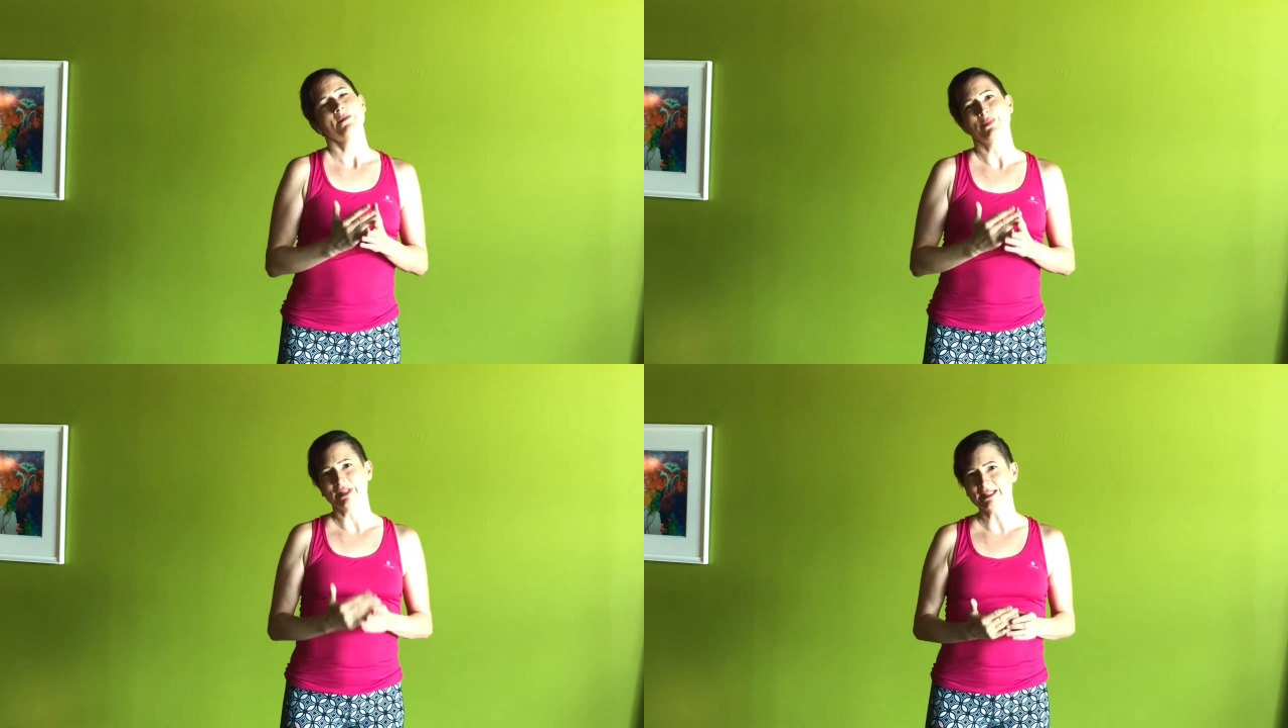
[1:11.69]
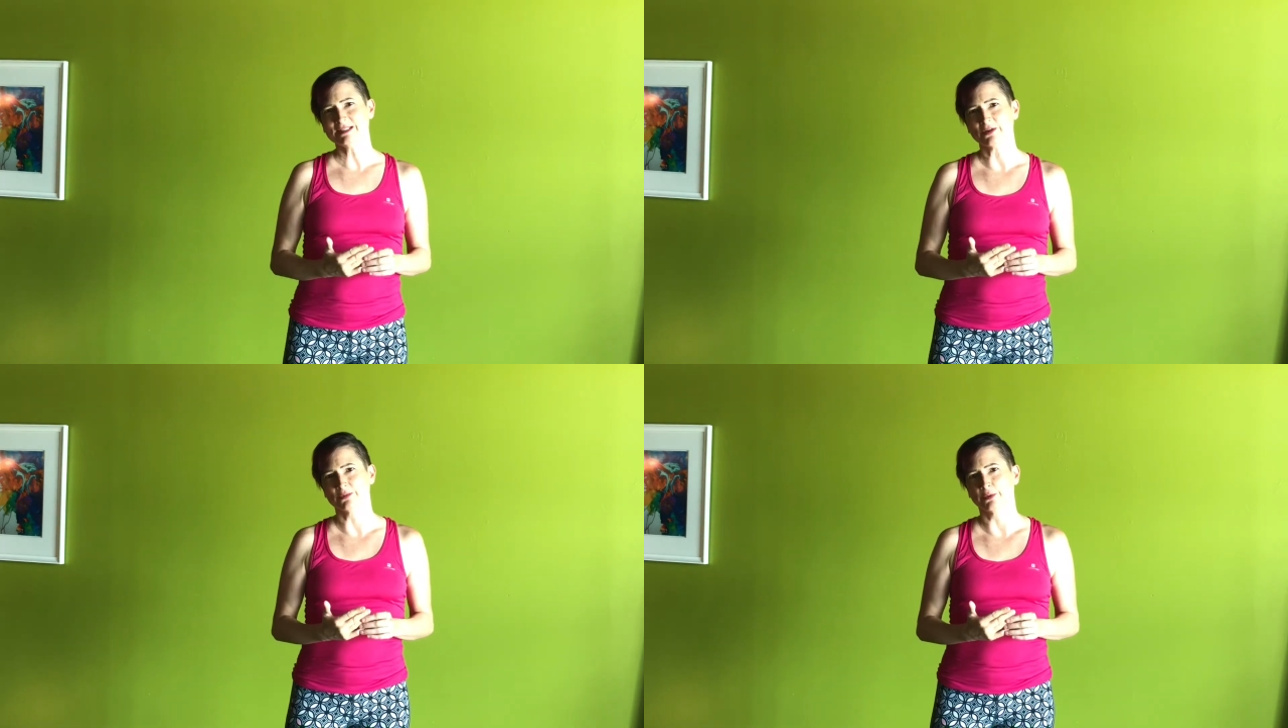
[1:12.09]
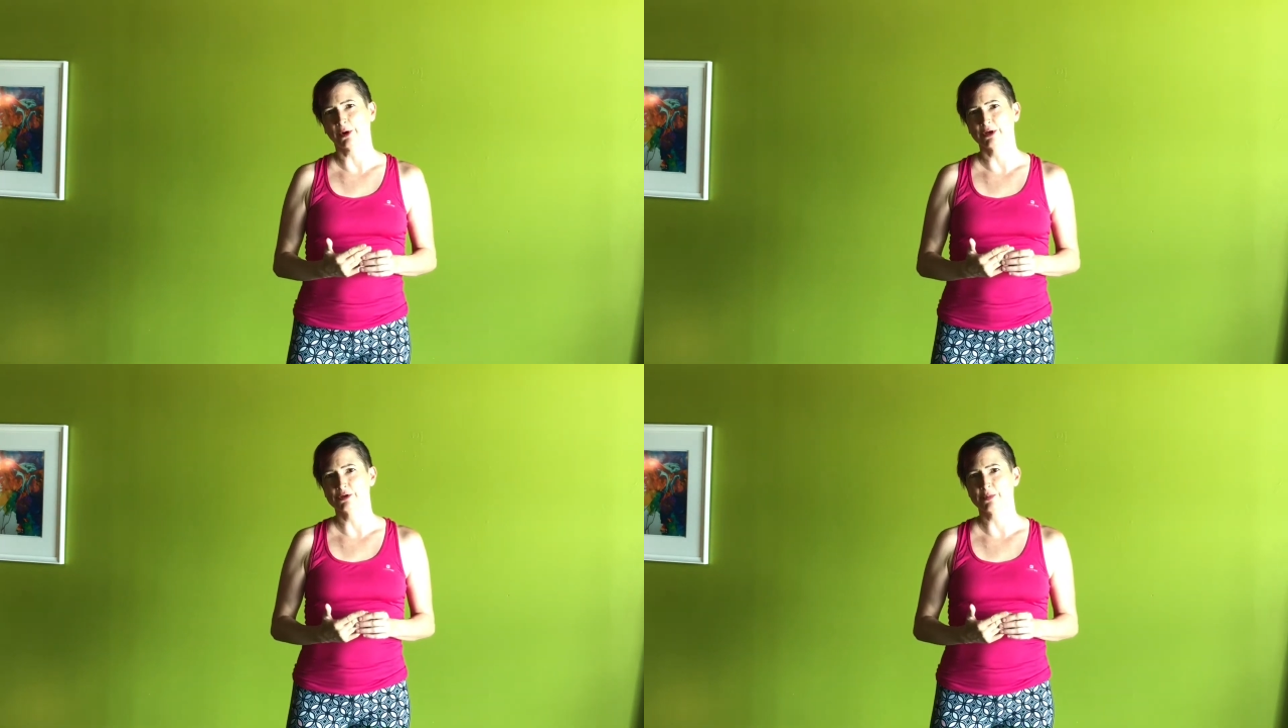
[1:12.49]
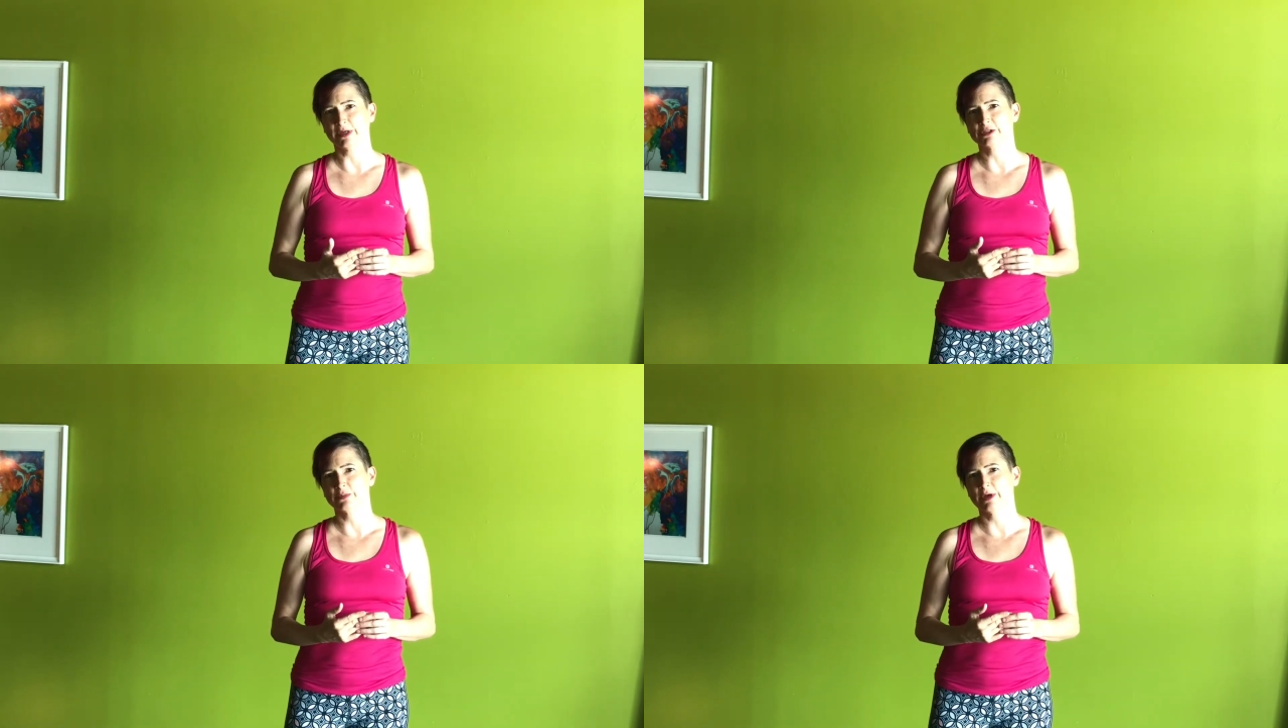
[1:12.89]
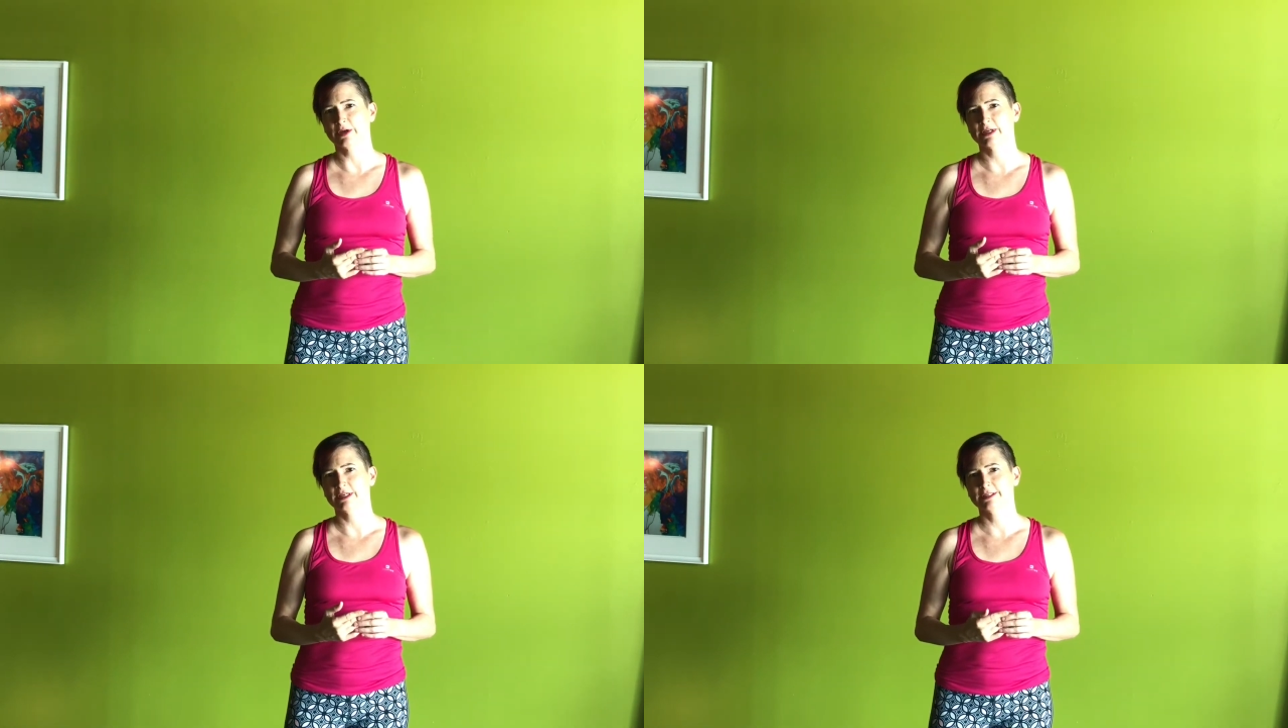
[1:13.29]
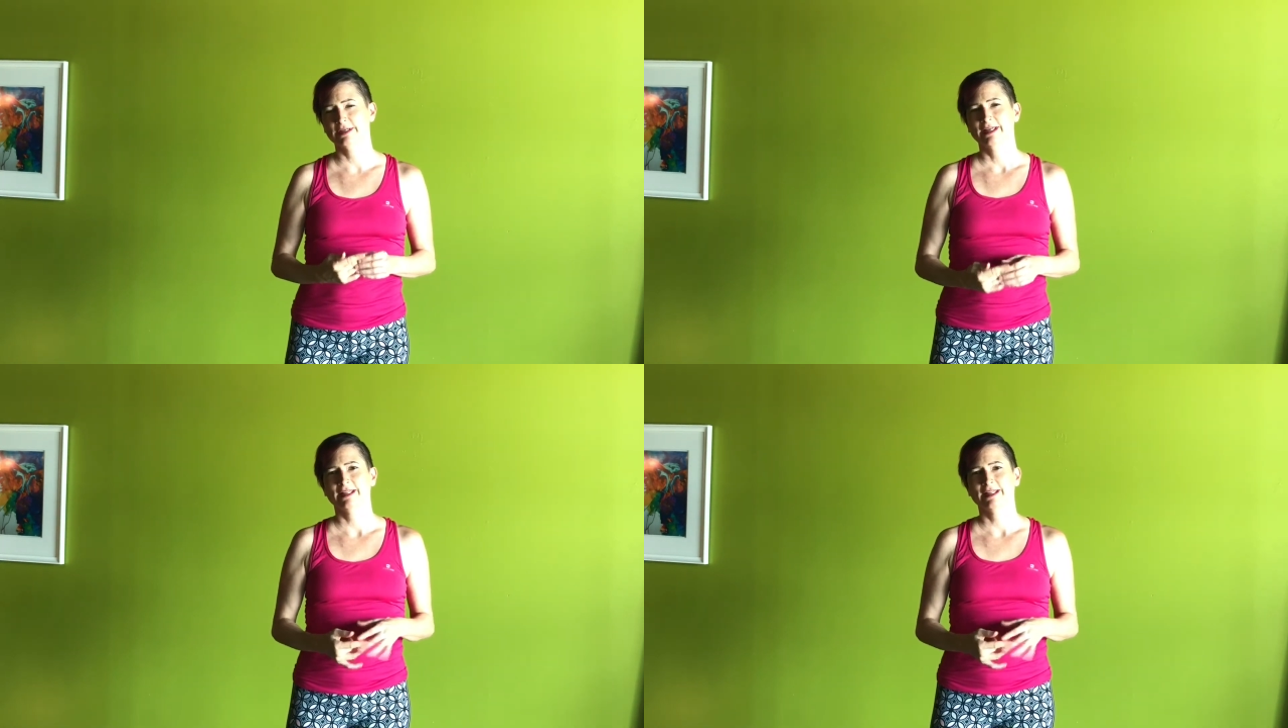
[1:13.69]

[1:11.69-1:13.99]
please don't worry too much about it.